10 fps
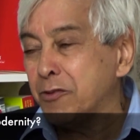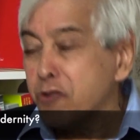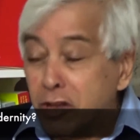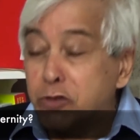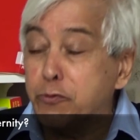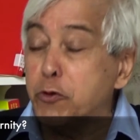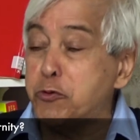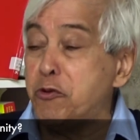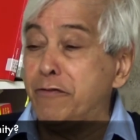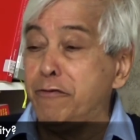
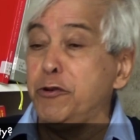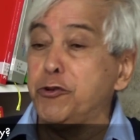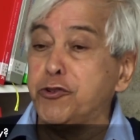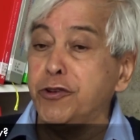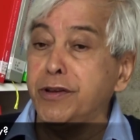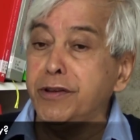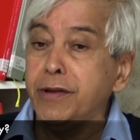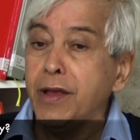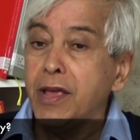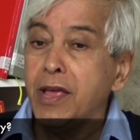transport
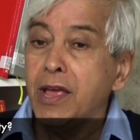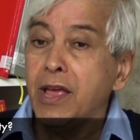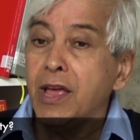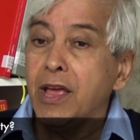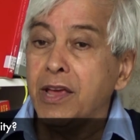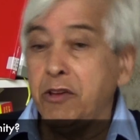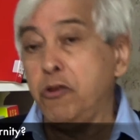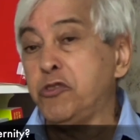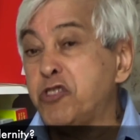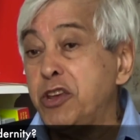revolution,
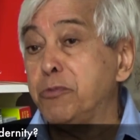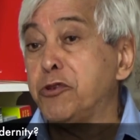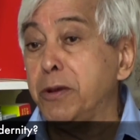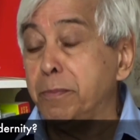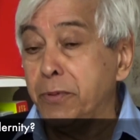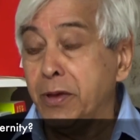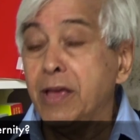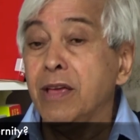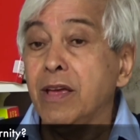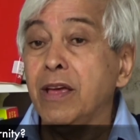steamship,
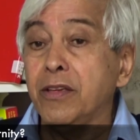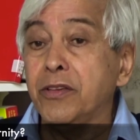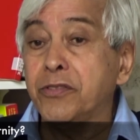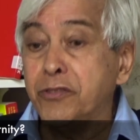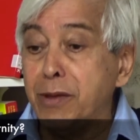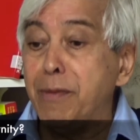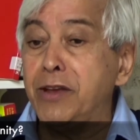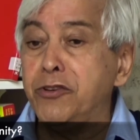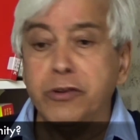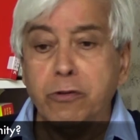steam
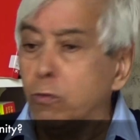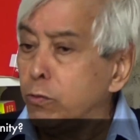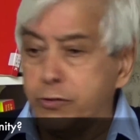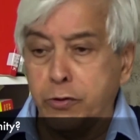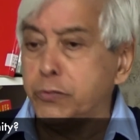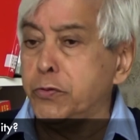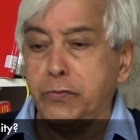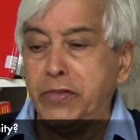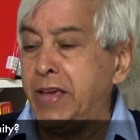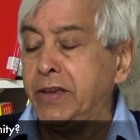engine, all sorts
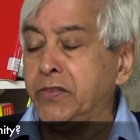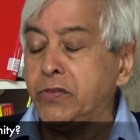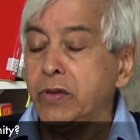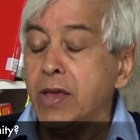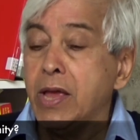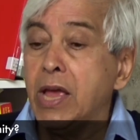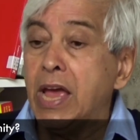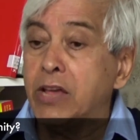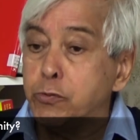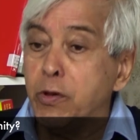of things,
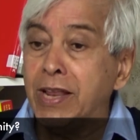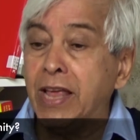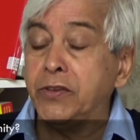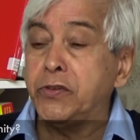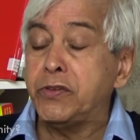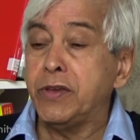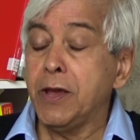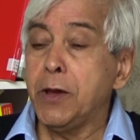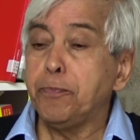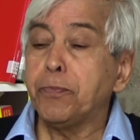as well as
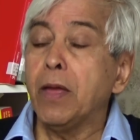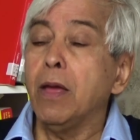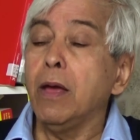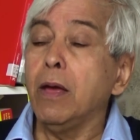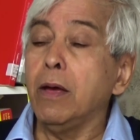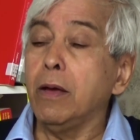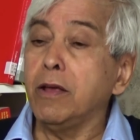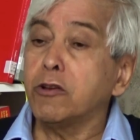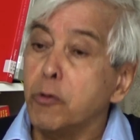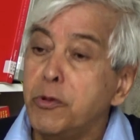
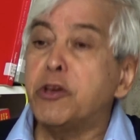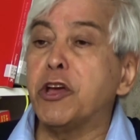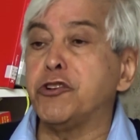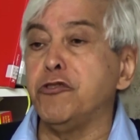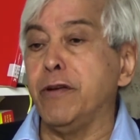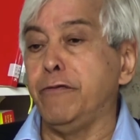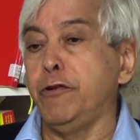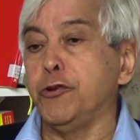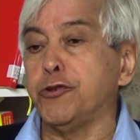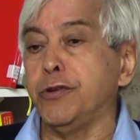communication
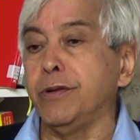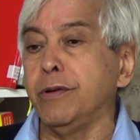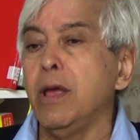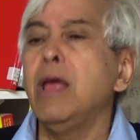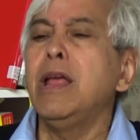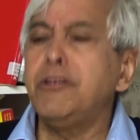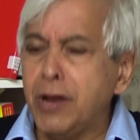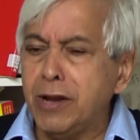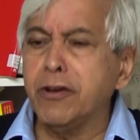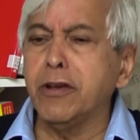revolution,
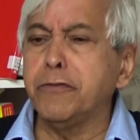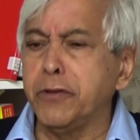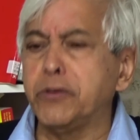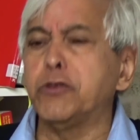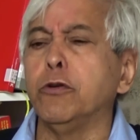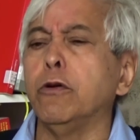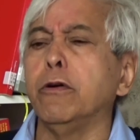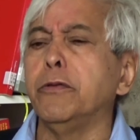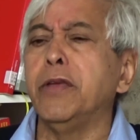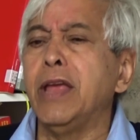telegraph and so
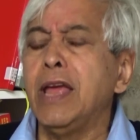on,